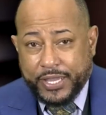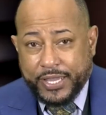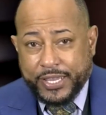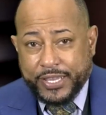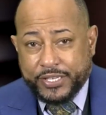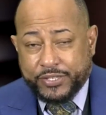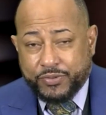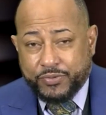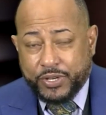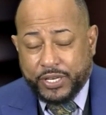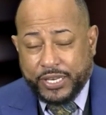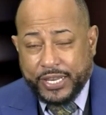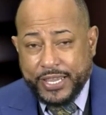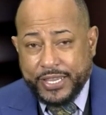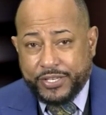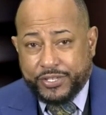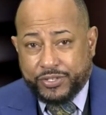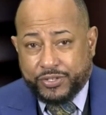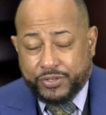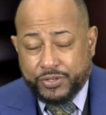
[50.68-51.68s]
as it
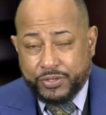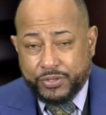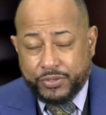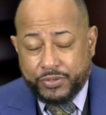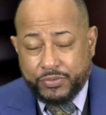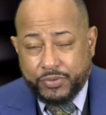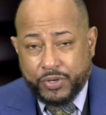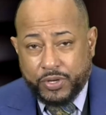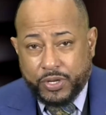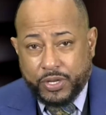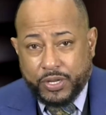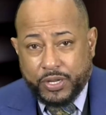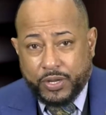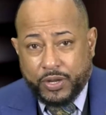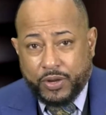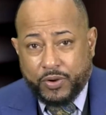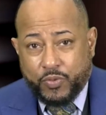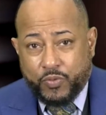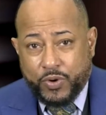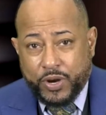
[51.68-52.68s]
relates to
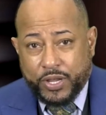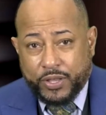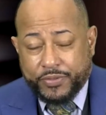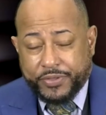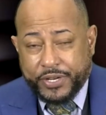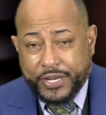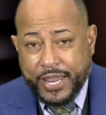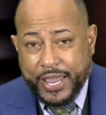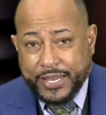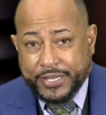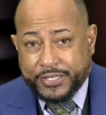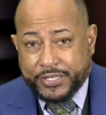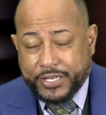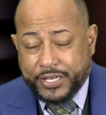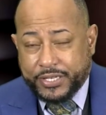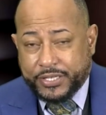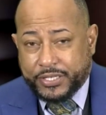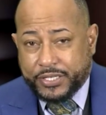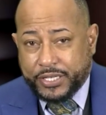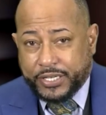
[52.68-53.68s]
uh, wealth and
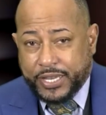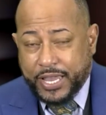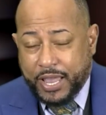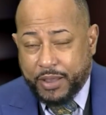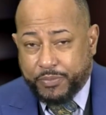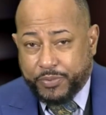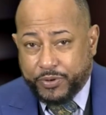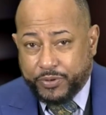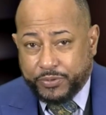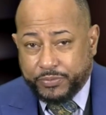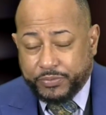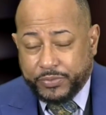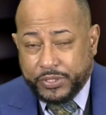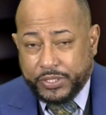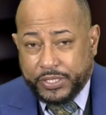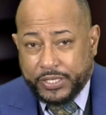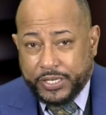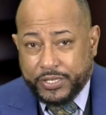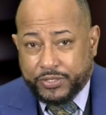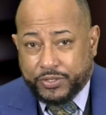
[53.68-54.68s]
access to capital.
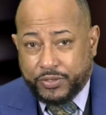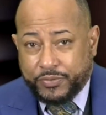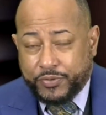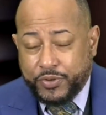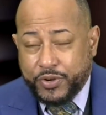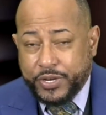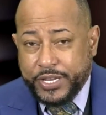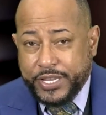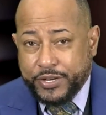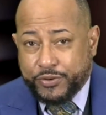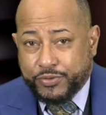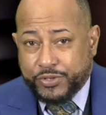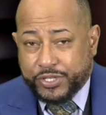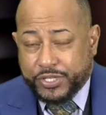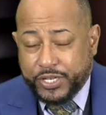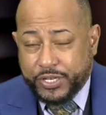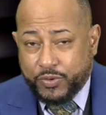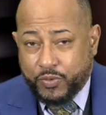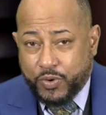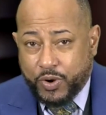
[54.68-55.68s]
So if you're
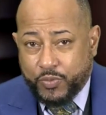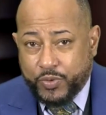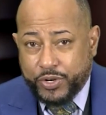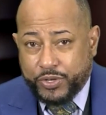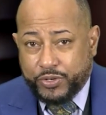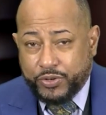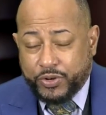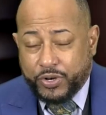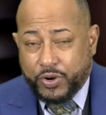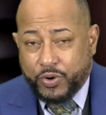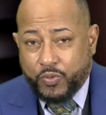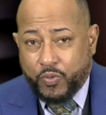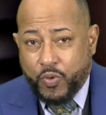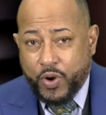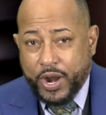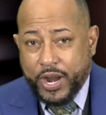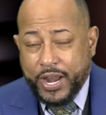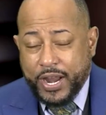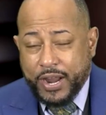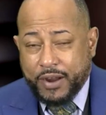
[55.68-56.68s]
interested in what we're doing,
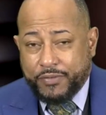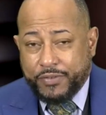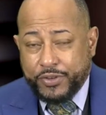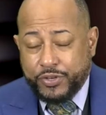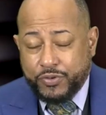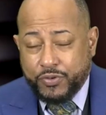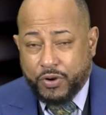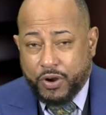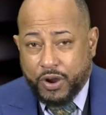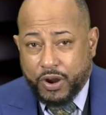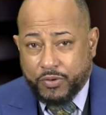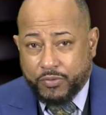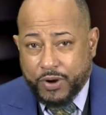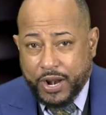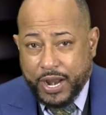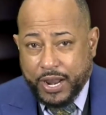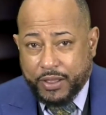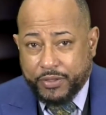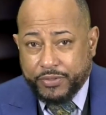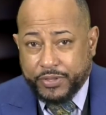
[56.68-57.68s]
wherever you are
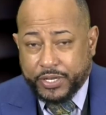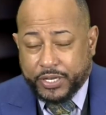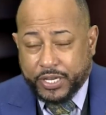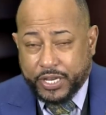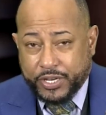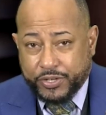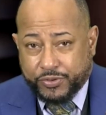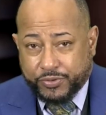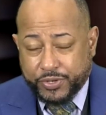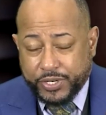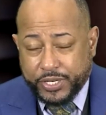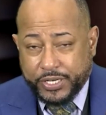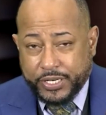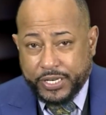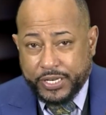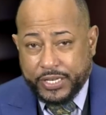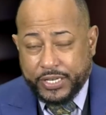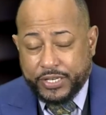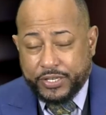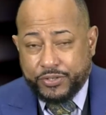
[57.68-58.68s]
around the country,
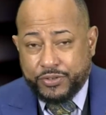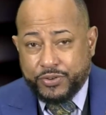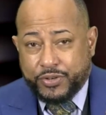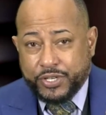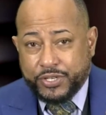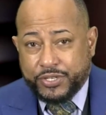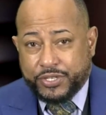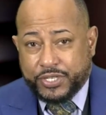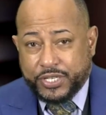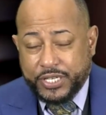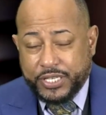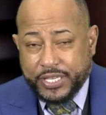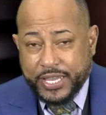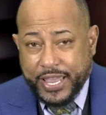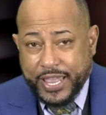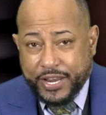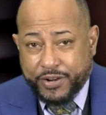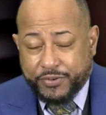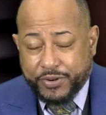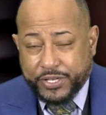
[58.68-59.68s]
you can see the
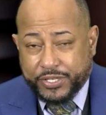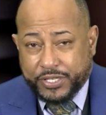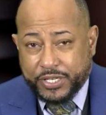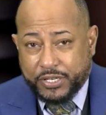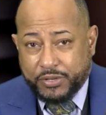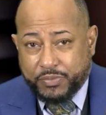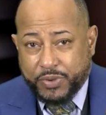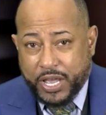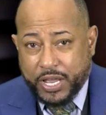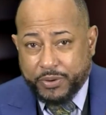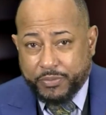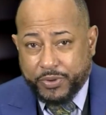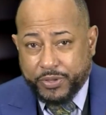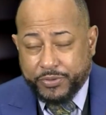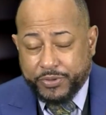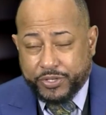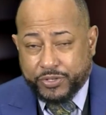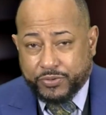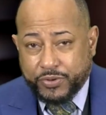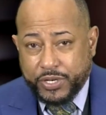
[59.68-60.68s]
address at the bottom
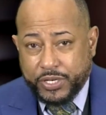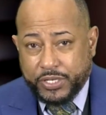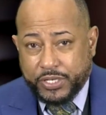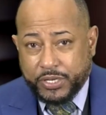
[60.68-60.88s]
of the screen,